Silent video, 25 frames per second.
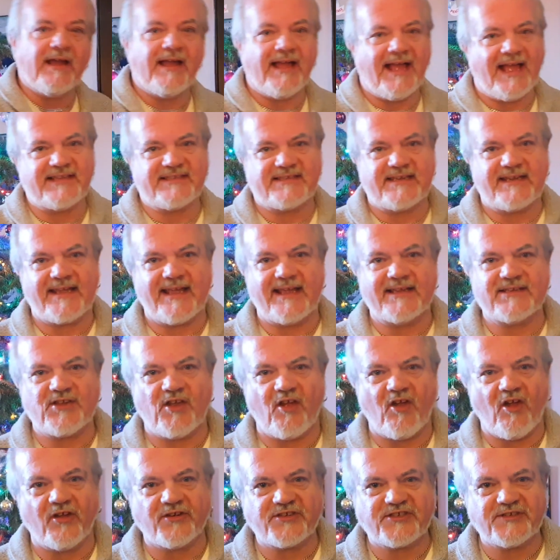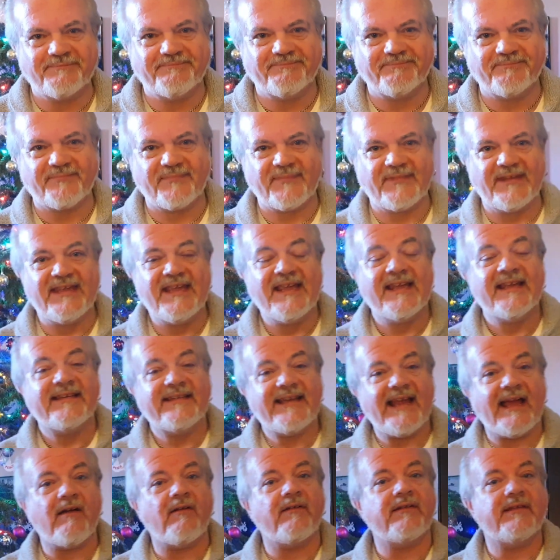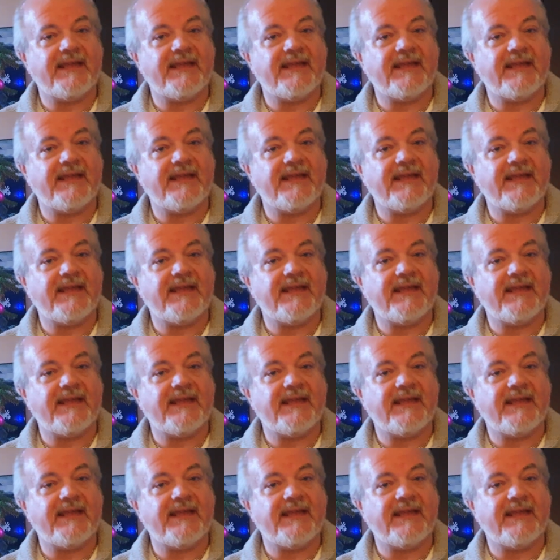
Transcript: as it gets hot. Now,